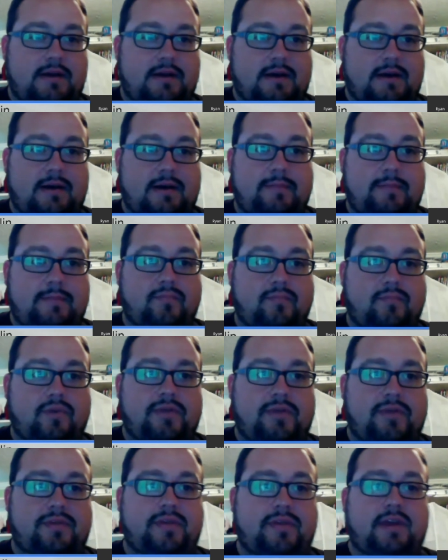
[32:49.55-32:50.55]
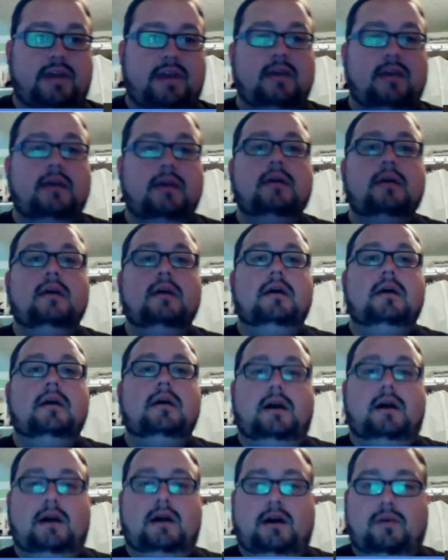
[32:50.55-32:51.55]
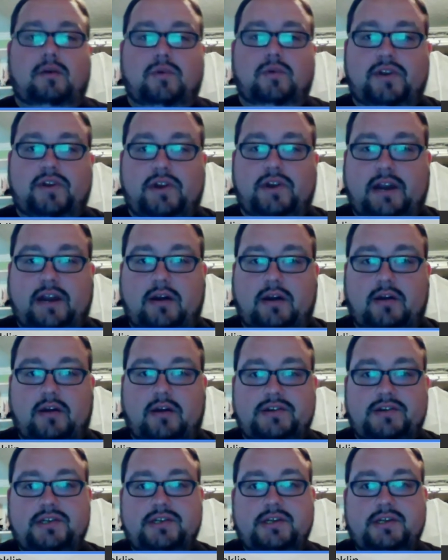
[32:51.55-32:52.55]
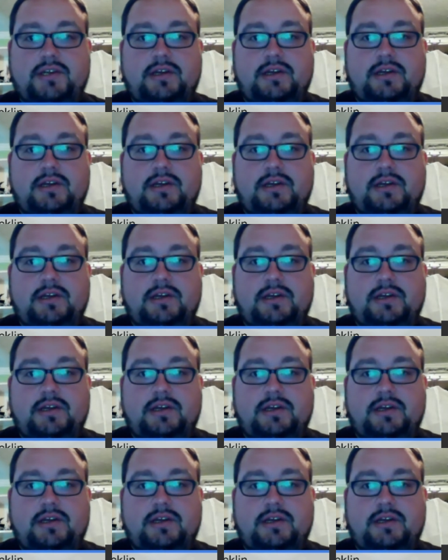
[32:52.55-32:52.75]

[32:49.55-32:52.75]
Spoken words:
on with our characters.